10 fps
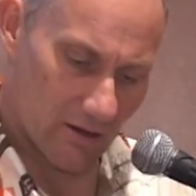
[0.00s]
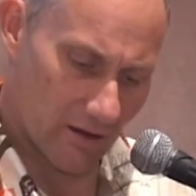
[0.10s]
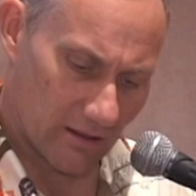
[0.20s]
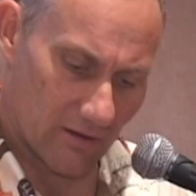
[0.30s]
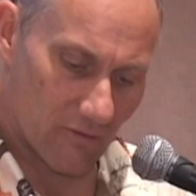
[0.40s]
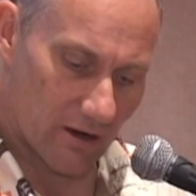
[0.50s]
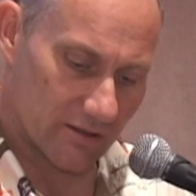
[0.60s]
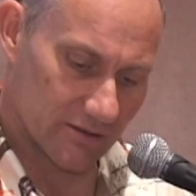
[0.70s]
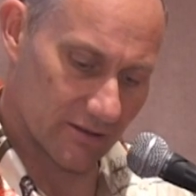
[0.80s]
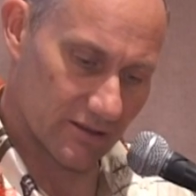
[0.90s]
I love raw
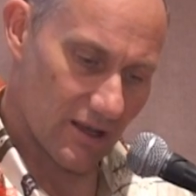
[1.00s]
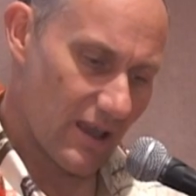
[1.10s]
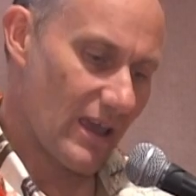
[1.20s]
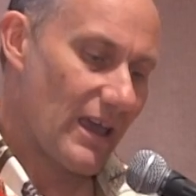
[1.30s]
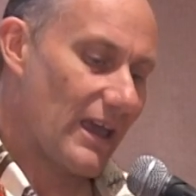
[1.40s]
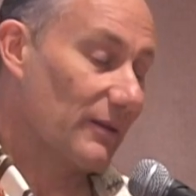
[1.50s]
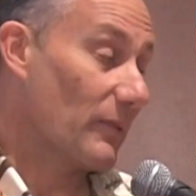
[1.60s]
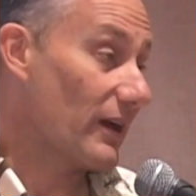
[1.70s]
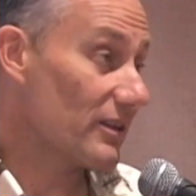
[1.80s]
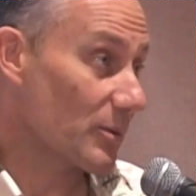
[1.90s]
desserts. And
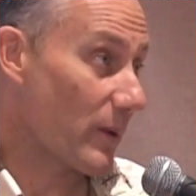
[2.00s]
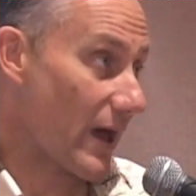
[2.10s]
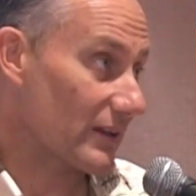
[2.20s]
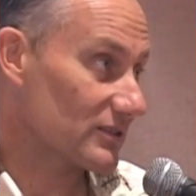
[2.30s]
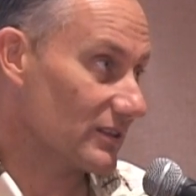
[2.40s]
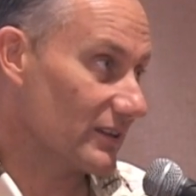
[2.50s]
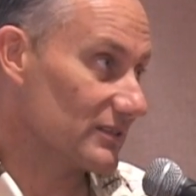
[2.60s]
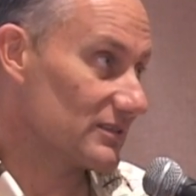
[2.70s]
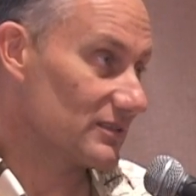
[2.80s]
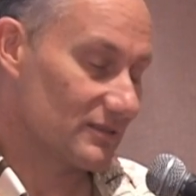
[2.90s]
my other passion
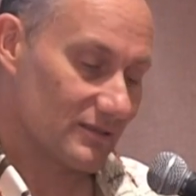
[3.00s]
is